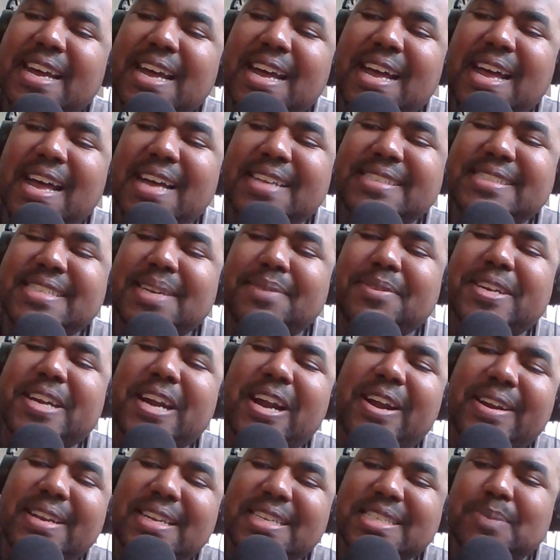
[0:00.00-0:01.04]
uh, Tim
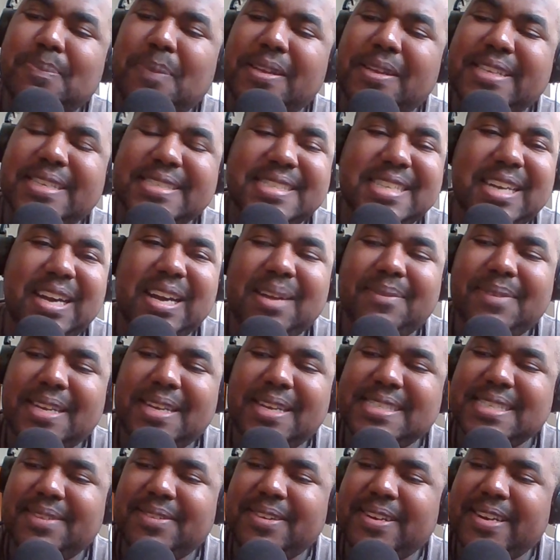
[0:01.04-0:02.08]
Curry. Let's let's talk
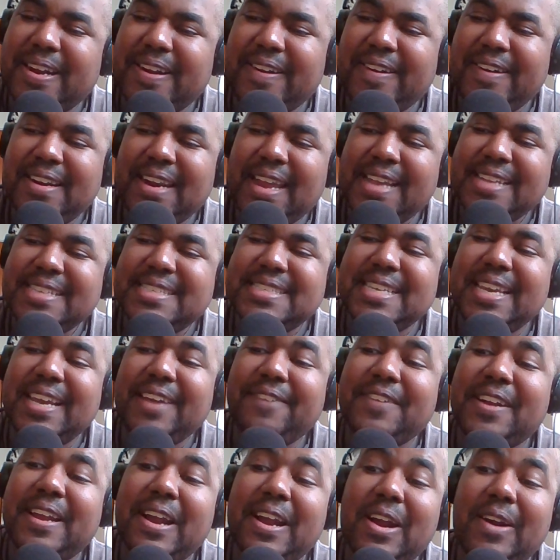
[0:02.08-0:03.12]
about Tim Curry. Like
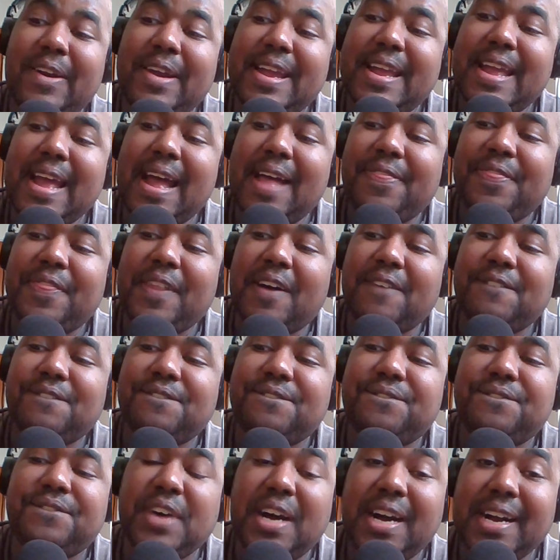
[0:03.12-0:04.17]
Tim Curry got the
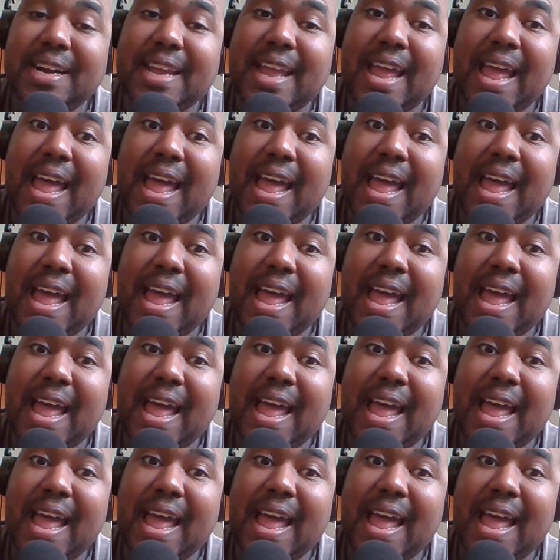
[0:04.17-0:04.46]
fuck